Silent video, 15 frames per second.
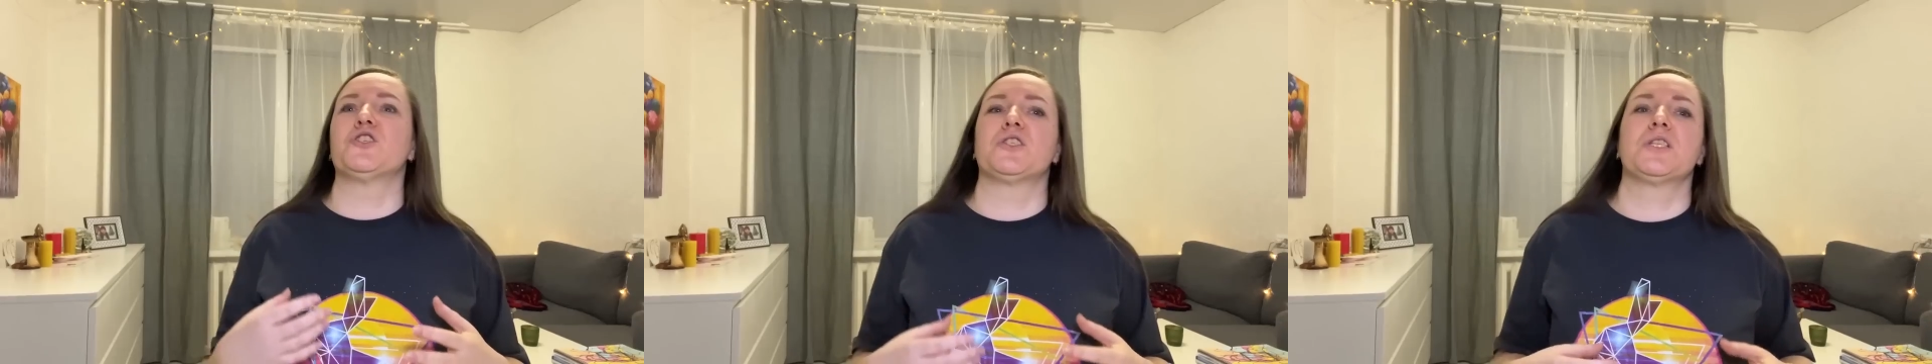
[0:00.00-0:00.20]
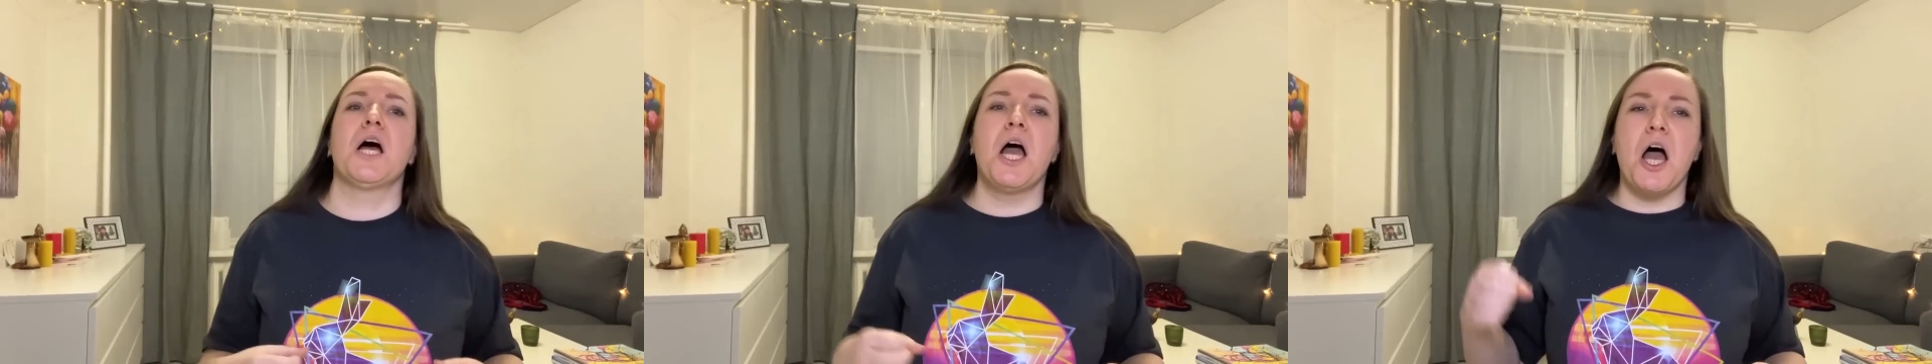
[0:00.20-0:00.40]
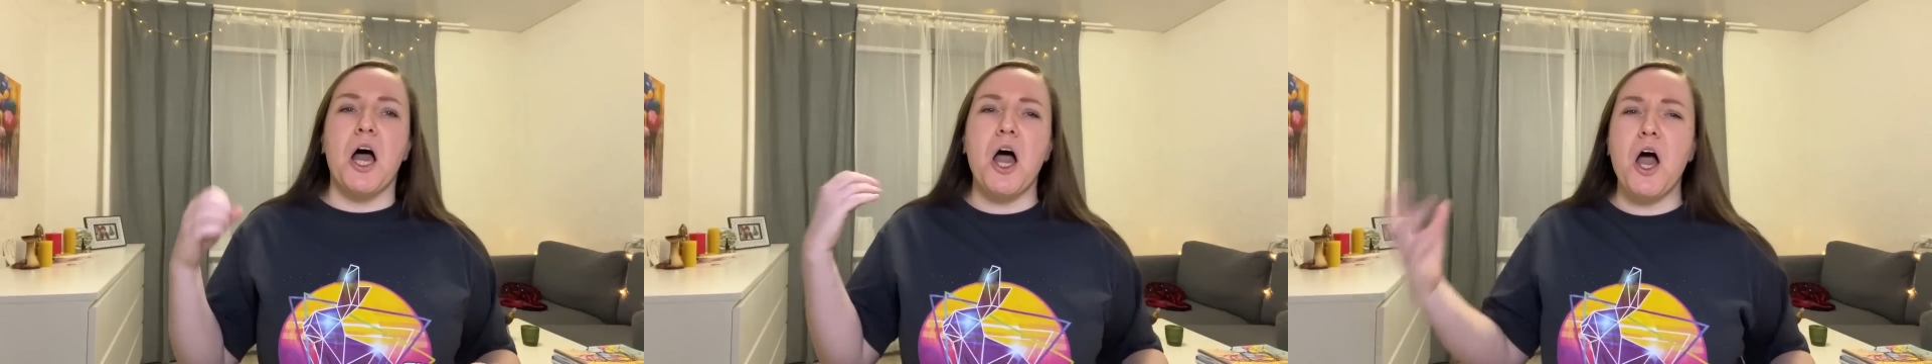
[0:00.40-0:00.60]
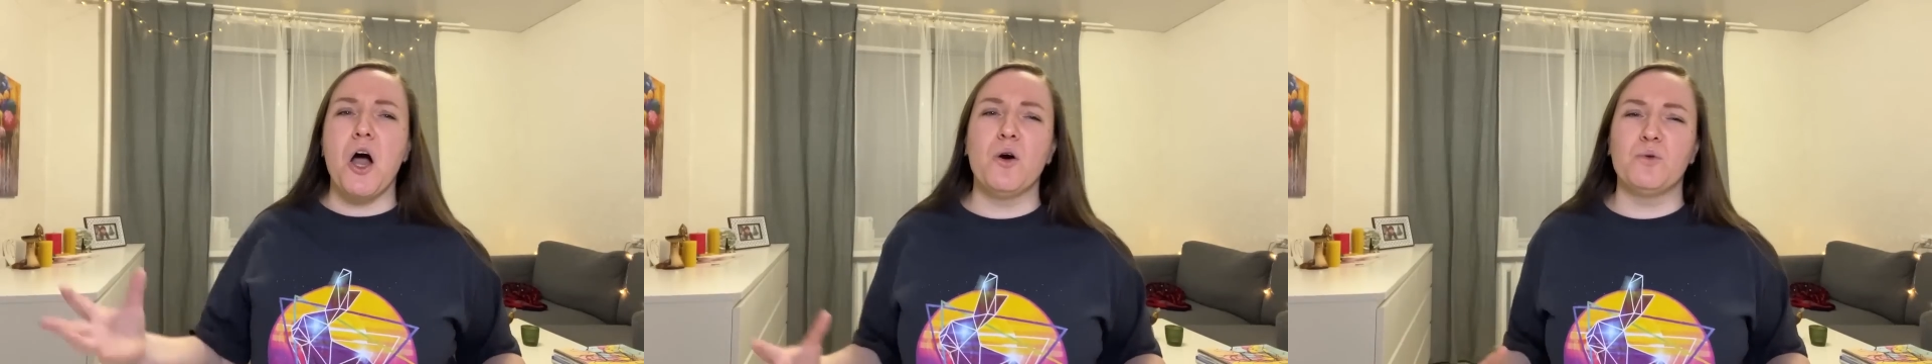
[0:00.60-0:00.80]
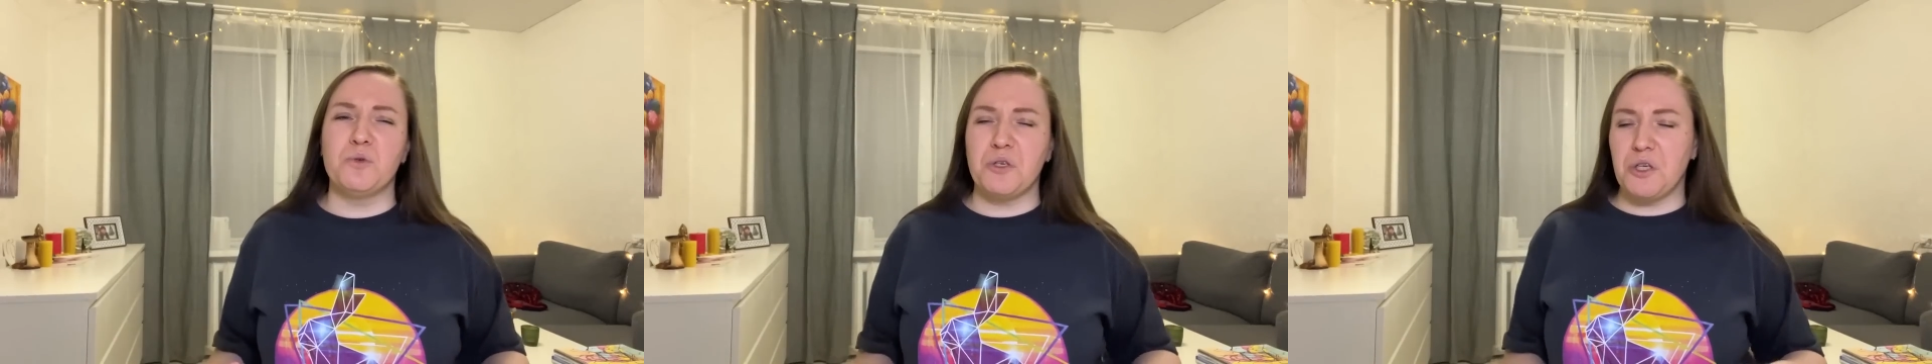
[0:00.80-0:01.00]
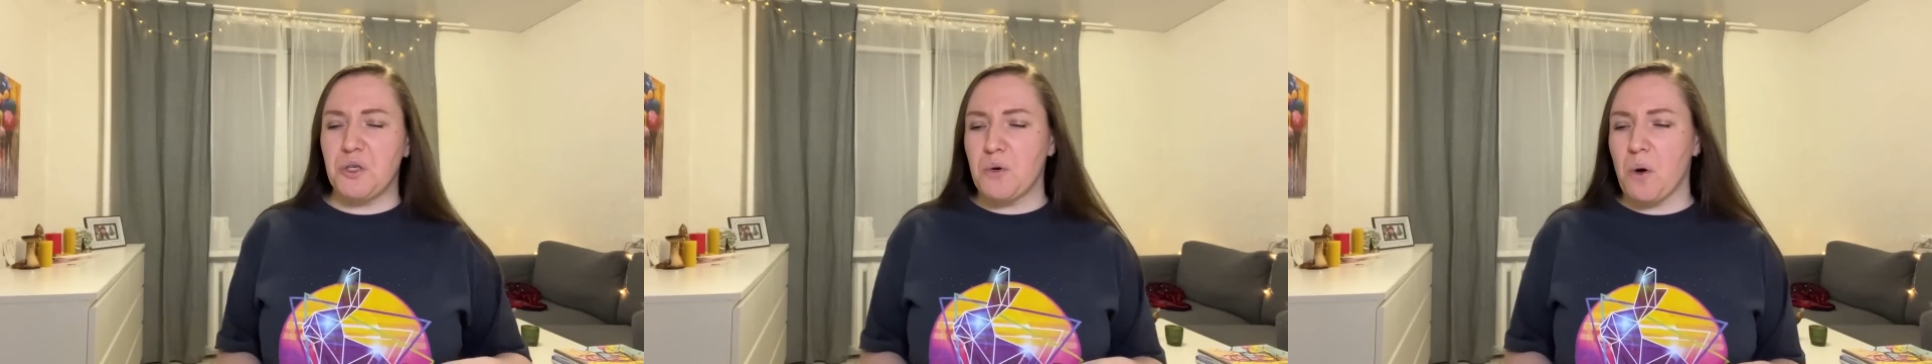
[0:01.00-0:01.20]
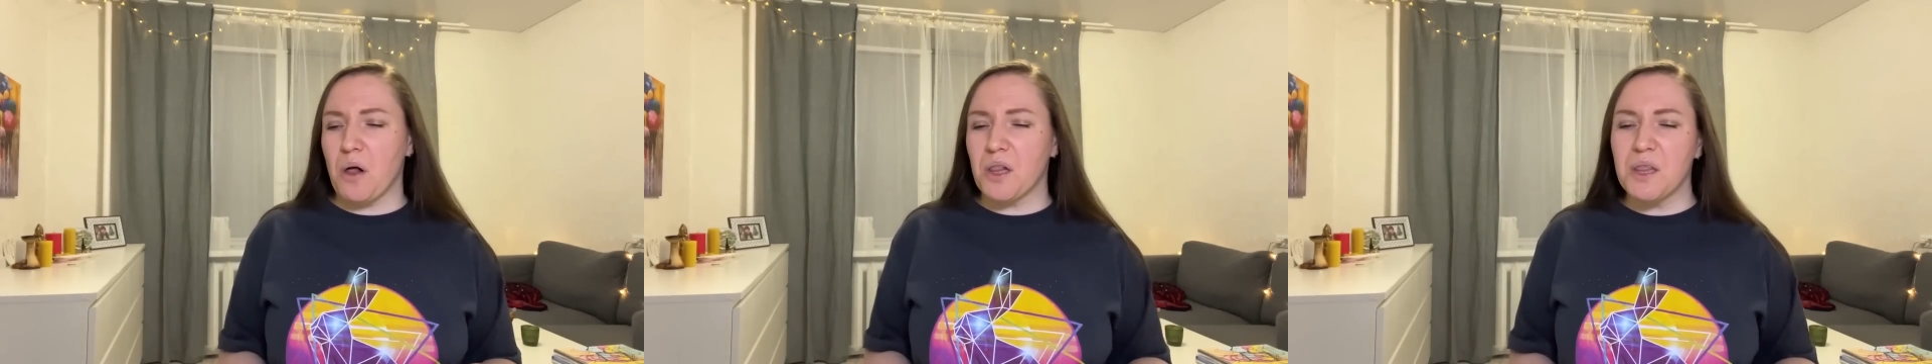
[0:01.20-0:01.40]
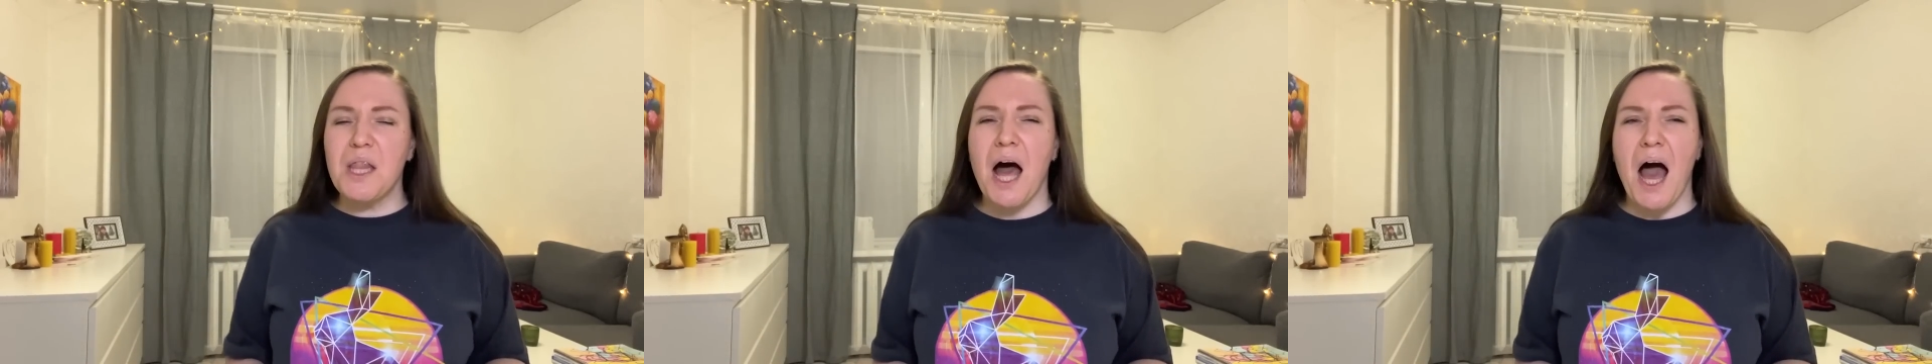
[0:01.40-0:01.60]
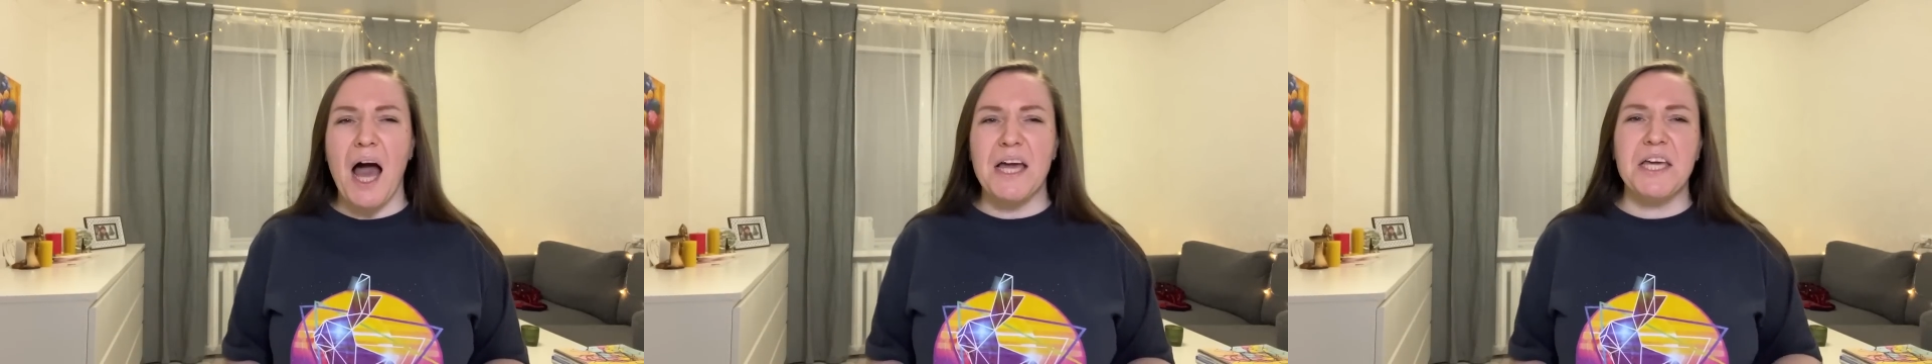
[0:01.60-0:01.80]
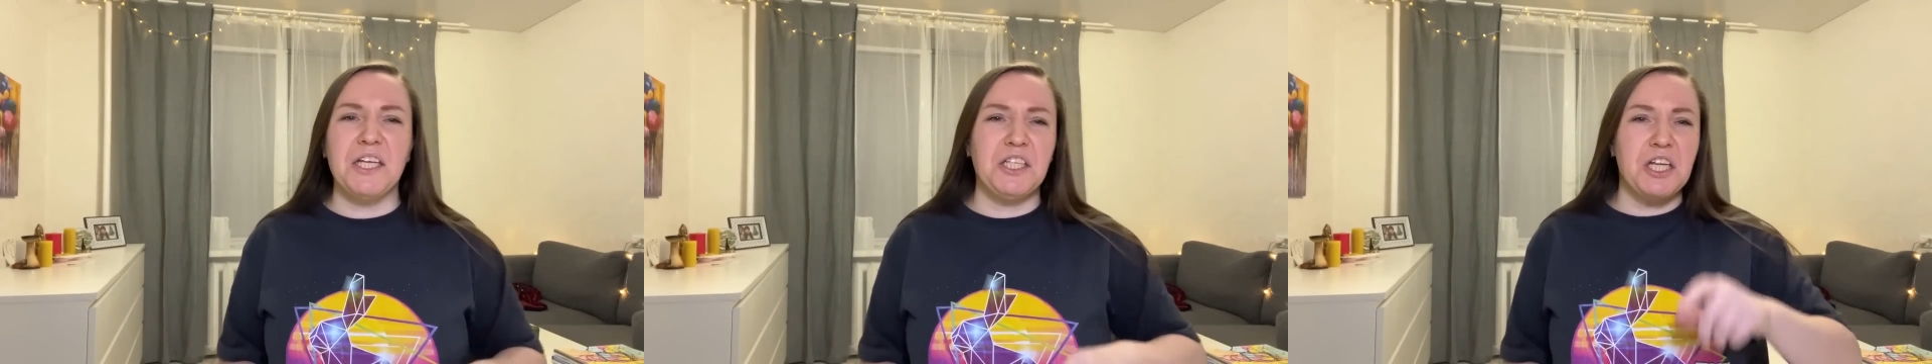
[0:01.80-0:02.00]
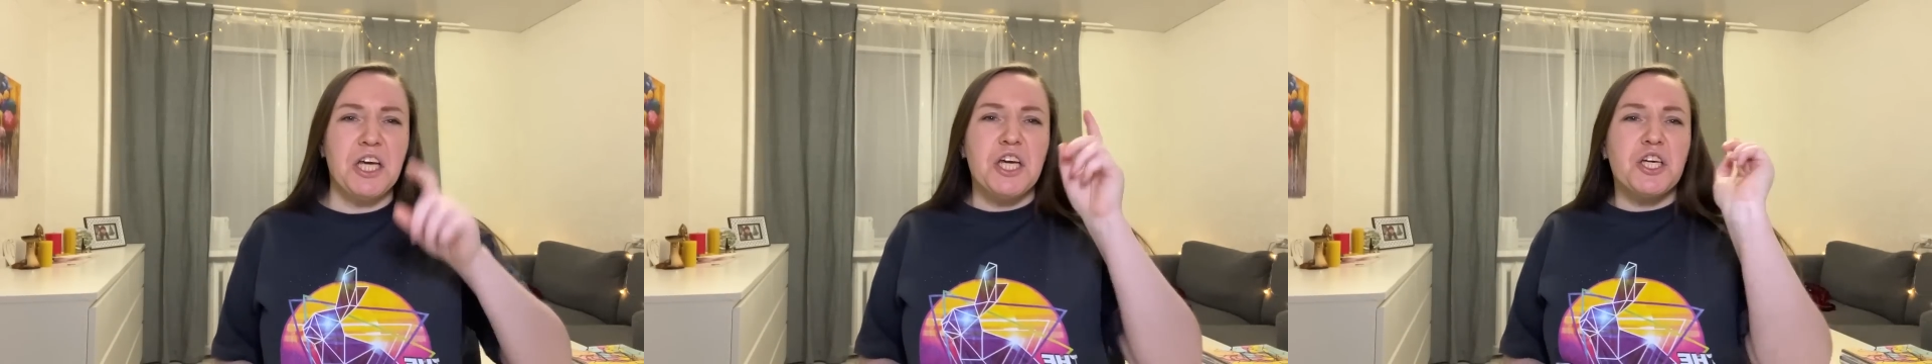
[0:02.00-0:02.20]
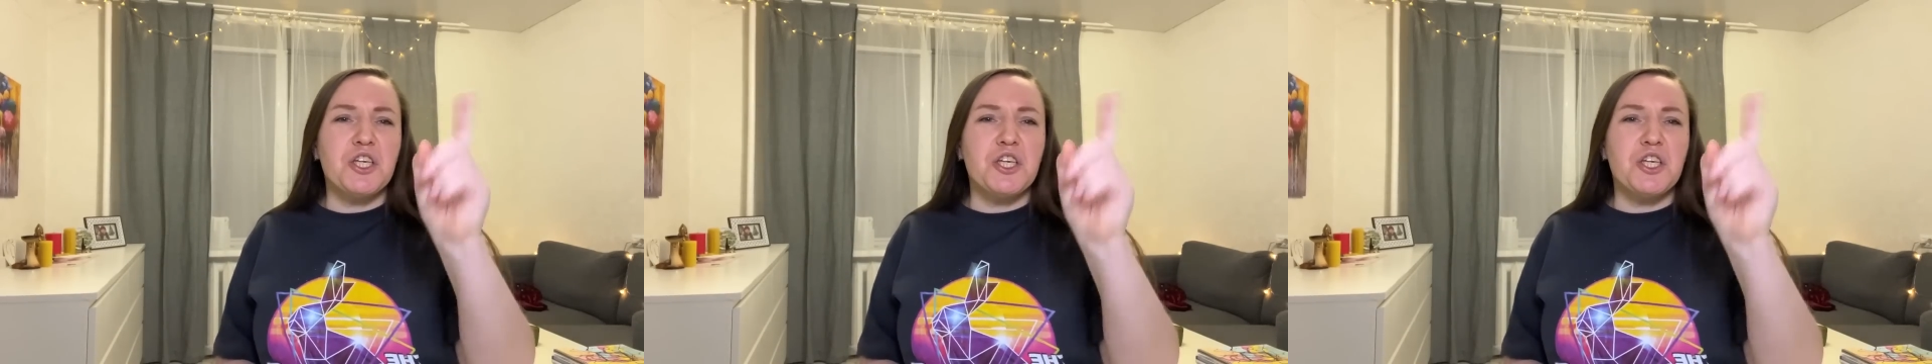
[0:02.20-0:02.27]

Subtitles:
just, "Oh, you are lying.